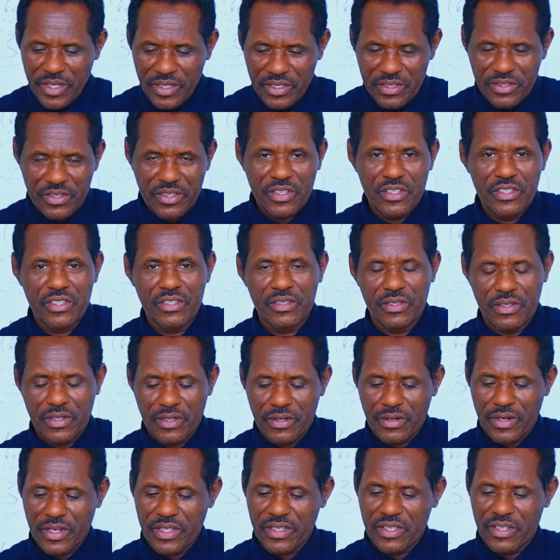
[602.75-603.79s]
beings is
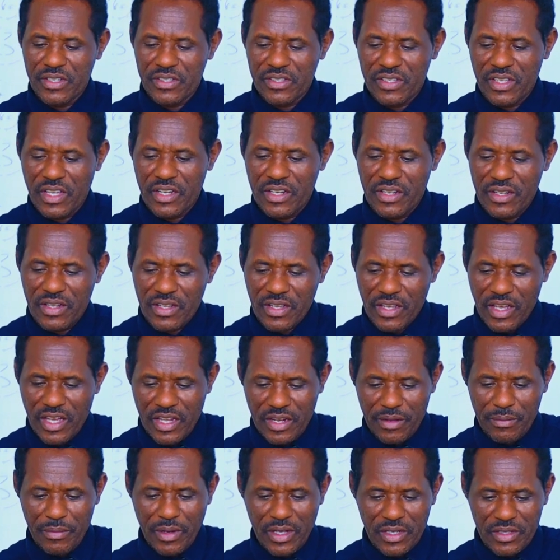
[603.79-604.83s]
greater than
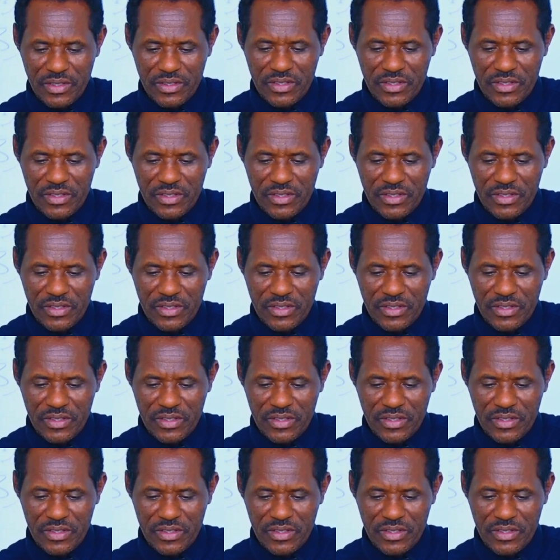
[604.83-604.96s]
animal.